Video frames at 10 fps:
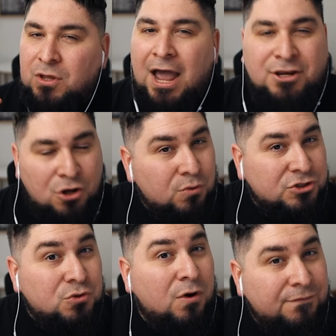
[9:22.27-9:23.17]
I know
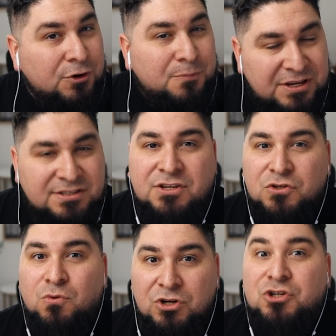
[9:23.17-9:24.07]
what you want for your
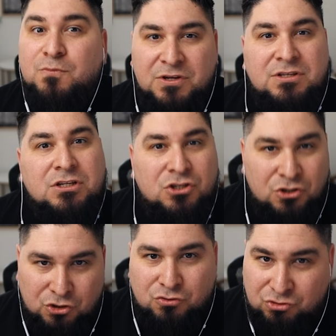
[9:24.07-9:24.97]
business. You want your business
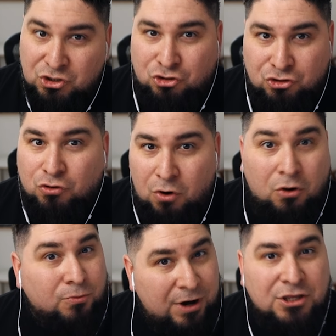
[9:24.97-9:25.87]
to
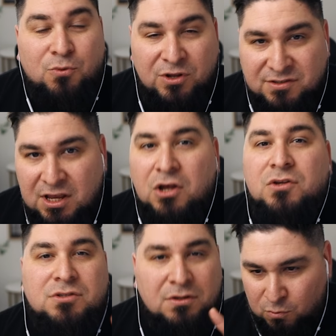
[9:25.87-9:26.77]
grow, right? You want
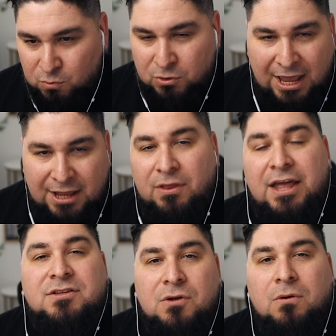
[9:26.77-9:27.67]
sales, we'll handle
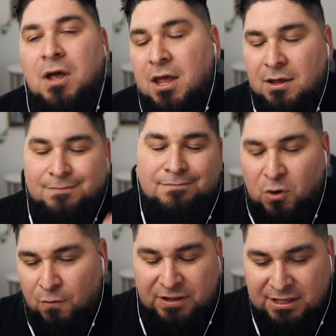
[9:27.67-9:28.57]
that. So
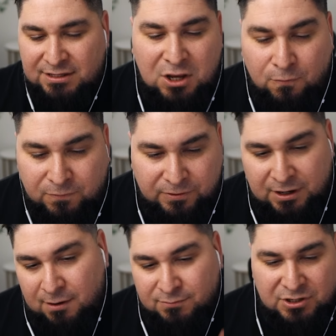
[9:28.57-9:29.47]
hopefully that's helpful
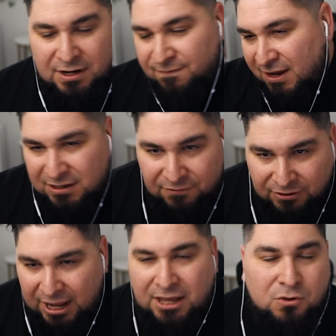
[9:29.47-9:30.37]
there. I'm trying to find
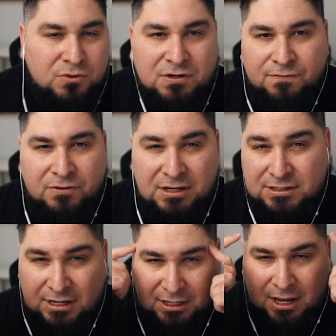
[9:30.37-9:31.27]
different angles, different things
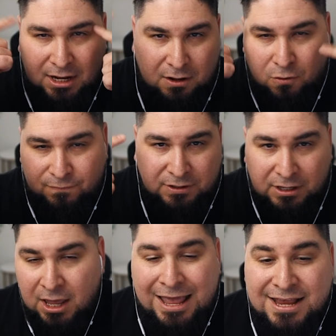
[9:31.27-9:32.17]
that can kind of
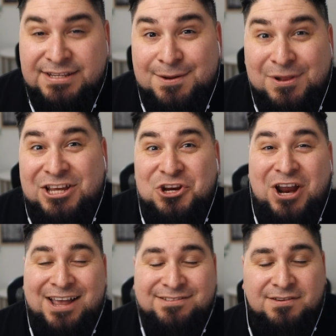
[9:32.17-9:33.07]
hopefully stimulate your
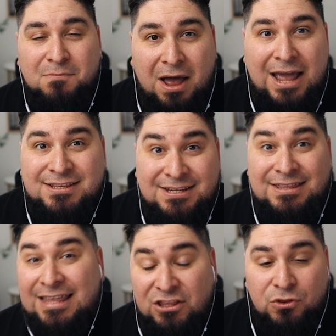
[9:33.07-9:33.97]
guys' minds to
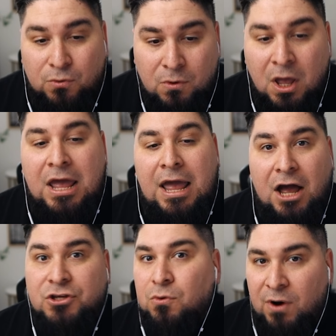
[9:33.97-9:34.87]
think through
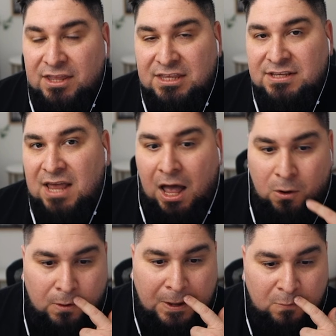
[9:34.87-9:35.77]
how you write these
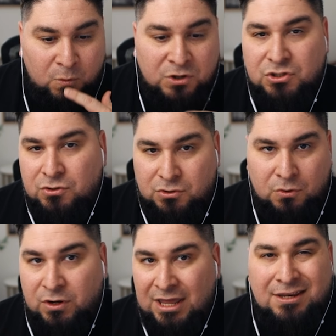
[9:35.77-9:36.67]
out and what you
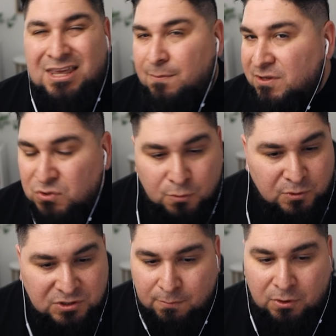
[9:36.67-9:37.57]
do. Again, keep it super
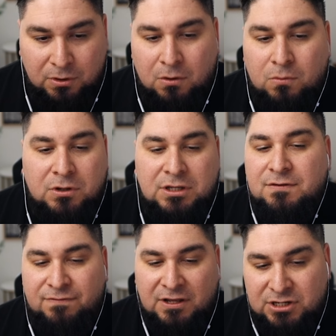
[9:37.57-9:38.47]
simple though. We'll get to
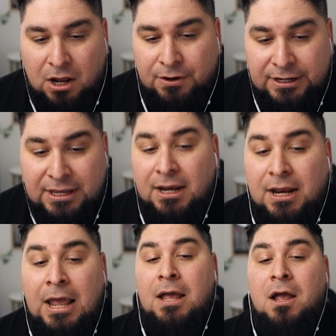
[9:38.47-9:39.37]
flesh it out. And again,
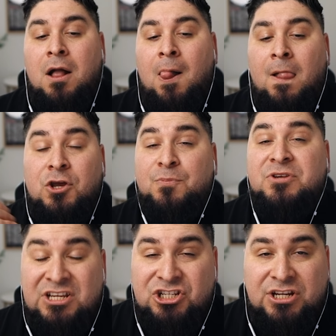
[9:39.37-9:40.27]
your
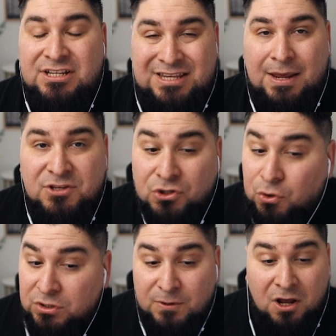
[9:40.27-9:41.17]
positioning statements are
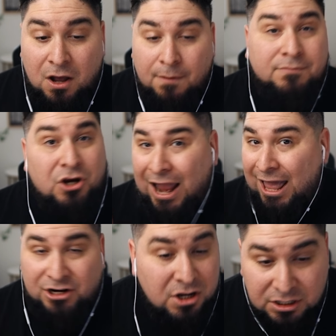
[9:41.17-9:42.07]
going to become your
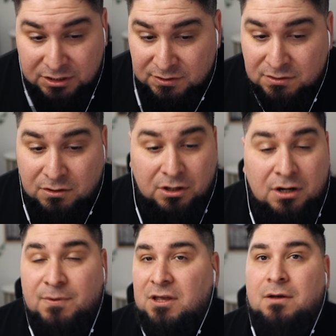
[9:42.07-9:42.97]
ad hooks. They're going
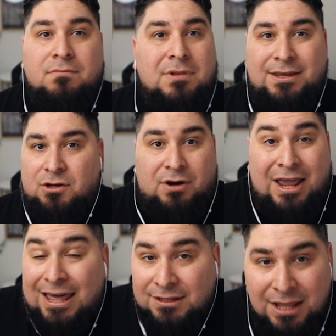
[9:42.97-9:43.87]
to become like your
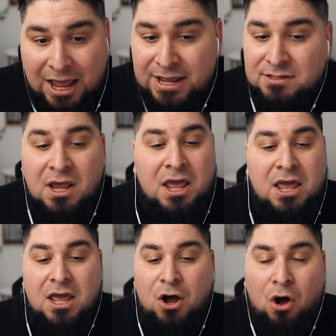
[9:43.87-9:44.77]
headlines,
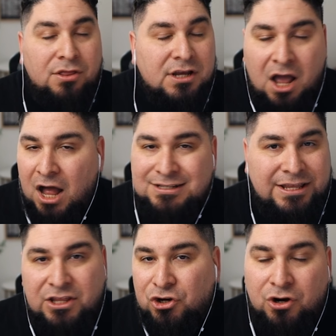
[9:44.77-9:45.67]
all the
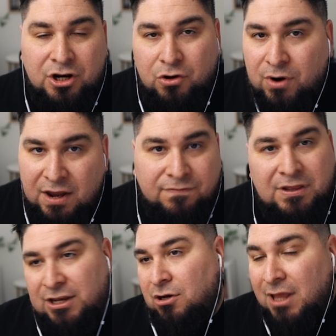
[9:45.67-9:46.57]
content that you're going to create for
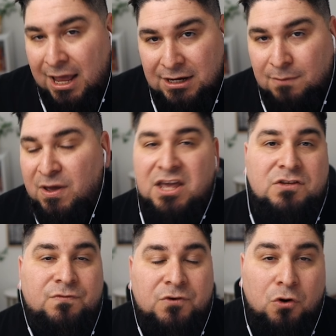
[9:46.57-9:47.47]
like your landing
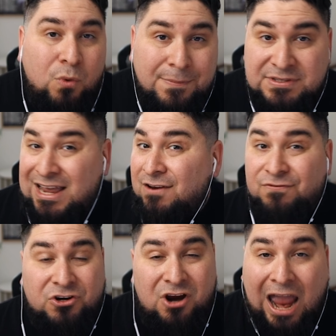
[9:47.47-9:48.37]
page, for your website,
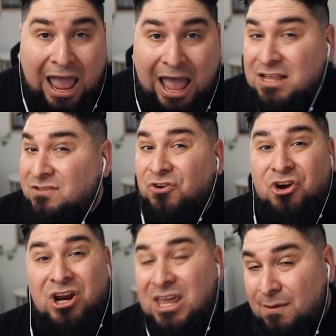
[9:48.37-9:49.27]
for your ads, for
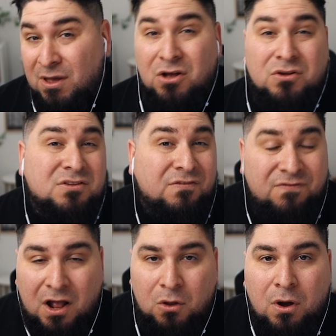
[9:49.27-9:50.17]
your emails, the
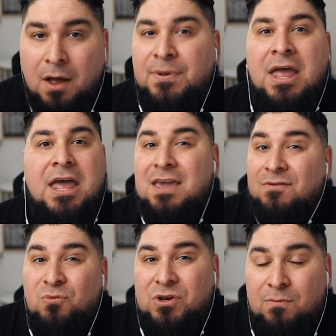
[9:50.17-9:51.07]
follow up,
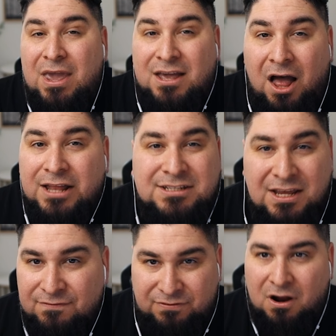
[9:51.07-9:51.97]
even when you make
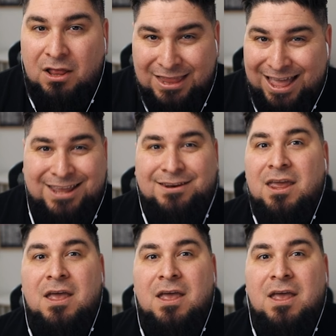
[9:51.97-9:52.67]
content for online.